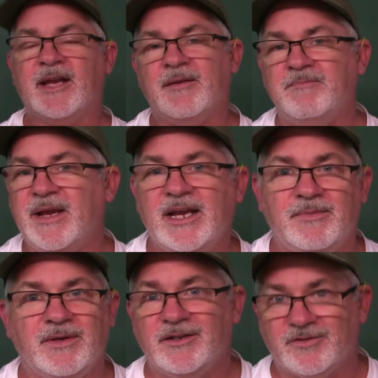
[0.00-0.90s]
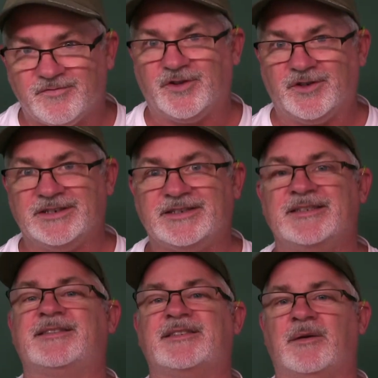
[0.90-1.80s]
And maybe, for
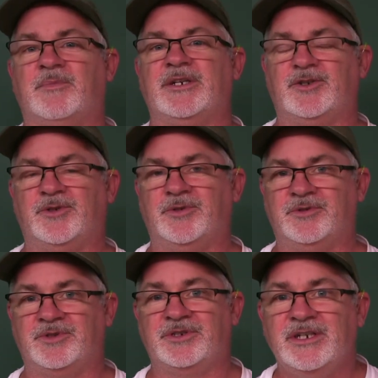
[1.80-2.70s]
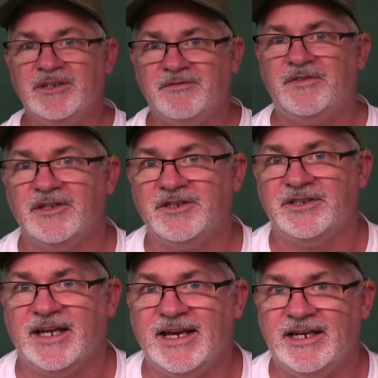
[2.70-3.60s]
instance, somebody who's
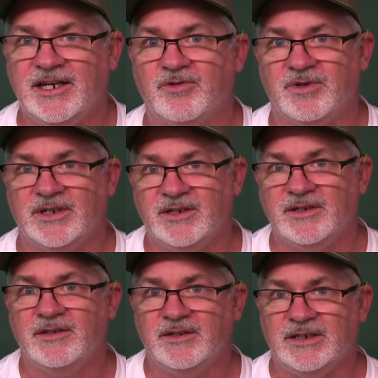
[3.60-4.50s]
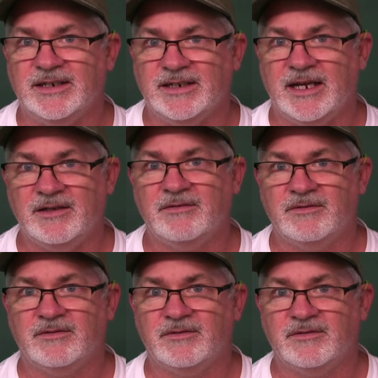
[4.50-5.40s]
feeling angry in a
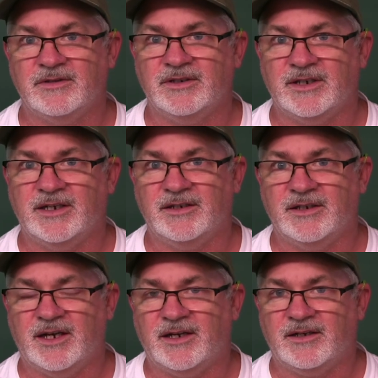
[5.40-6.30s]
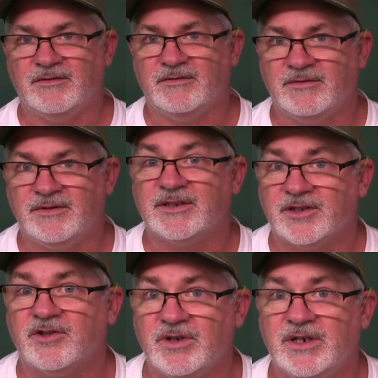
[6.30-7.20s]
in a uh,
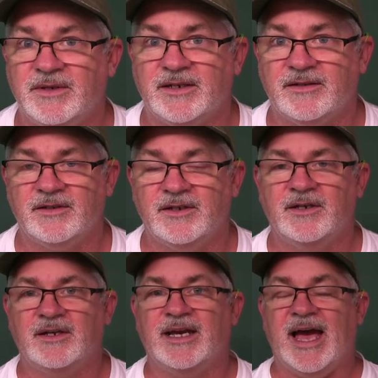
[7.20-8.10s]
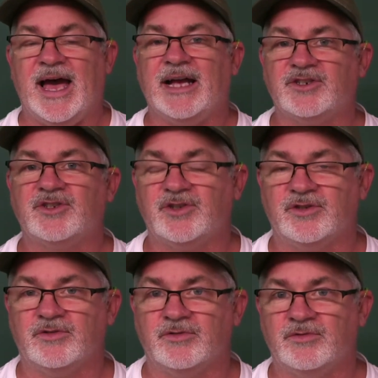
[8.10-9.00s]
disagreement has
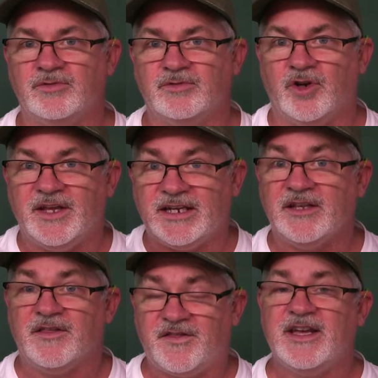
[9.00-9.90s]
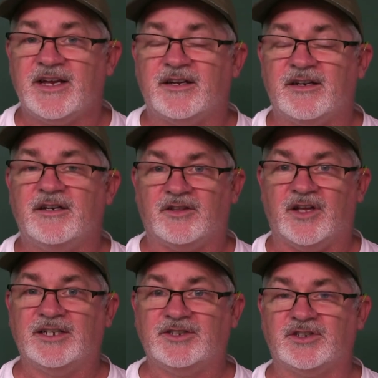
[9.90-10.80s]
to you know they can think
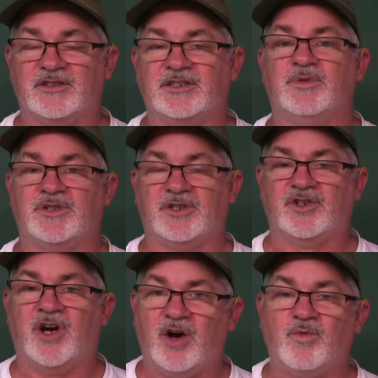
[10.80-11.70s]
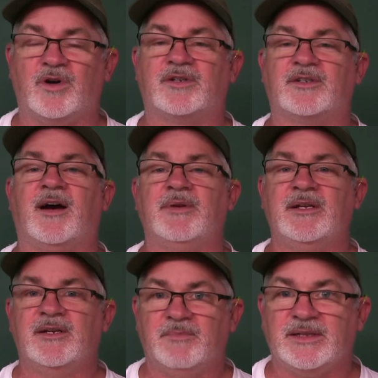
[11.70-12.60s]
logically when they're not worked up,
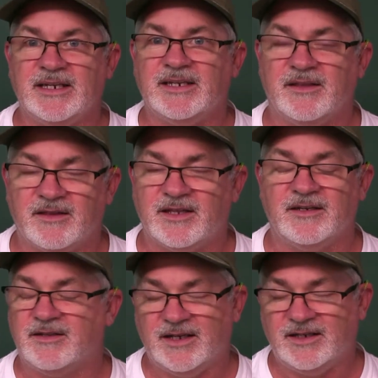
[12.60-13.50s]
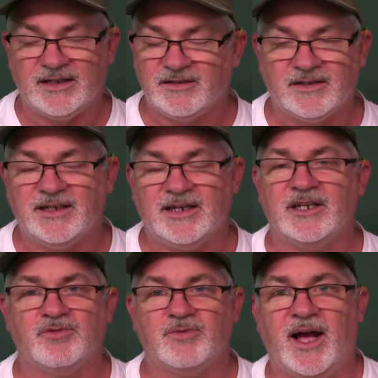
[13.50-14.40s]
but they can think they get they get
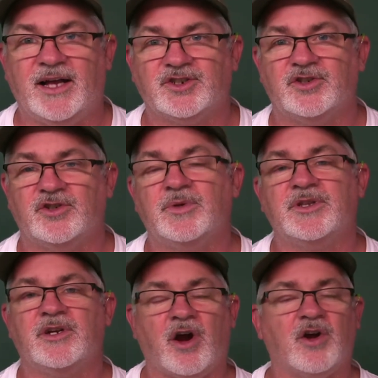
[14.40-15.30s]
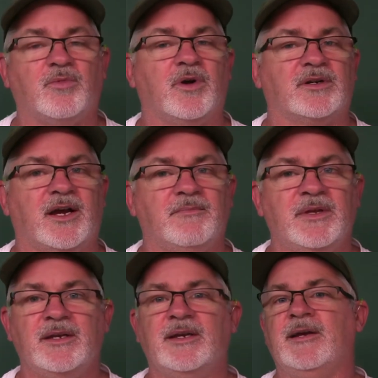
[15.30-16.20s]
irrational when they are worked up.
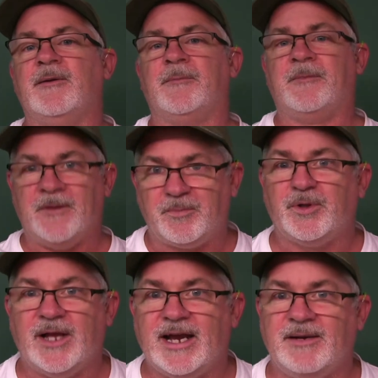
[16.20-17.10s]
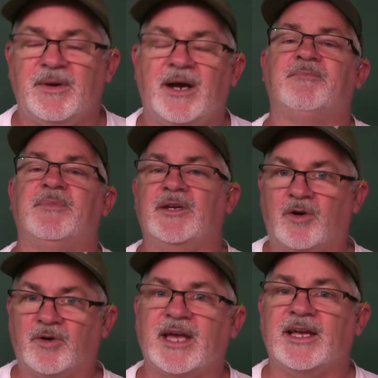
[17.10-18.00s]
The plan might be
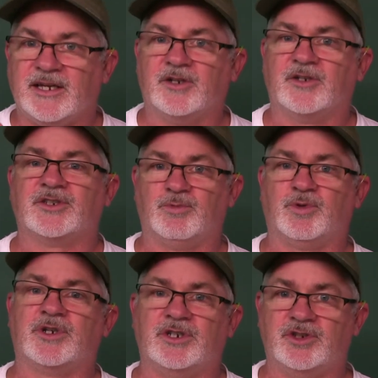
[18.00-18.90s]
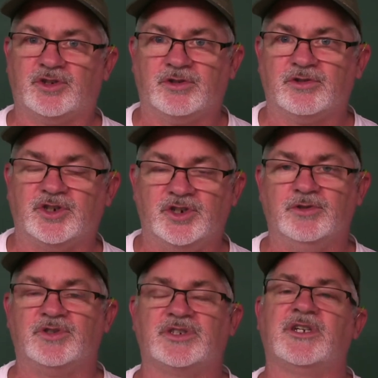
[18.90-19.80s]
okay. Here's we're going to introduce a
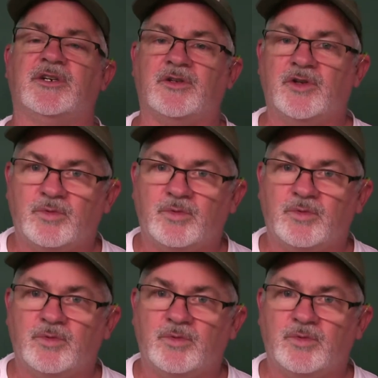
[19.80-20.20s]
new skill.